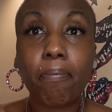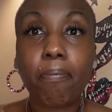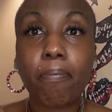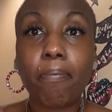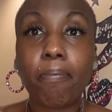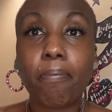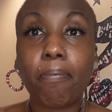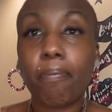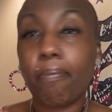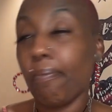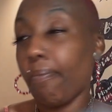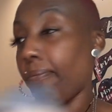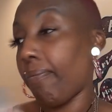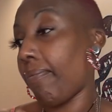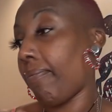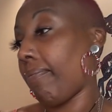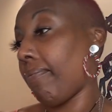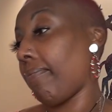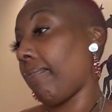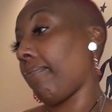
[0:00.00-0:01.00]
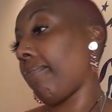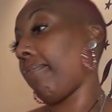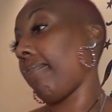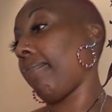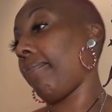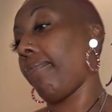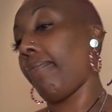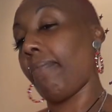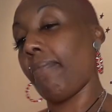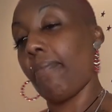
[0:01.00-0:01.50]

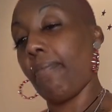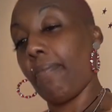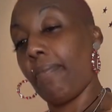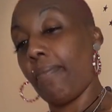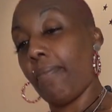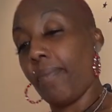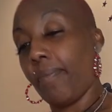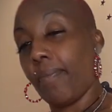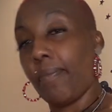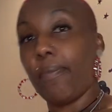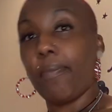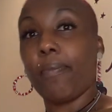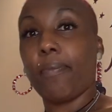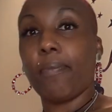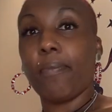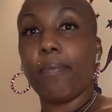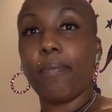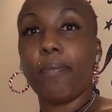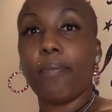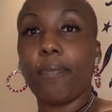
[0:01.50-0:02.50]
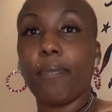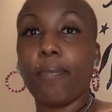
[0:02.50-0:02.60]
[no speech]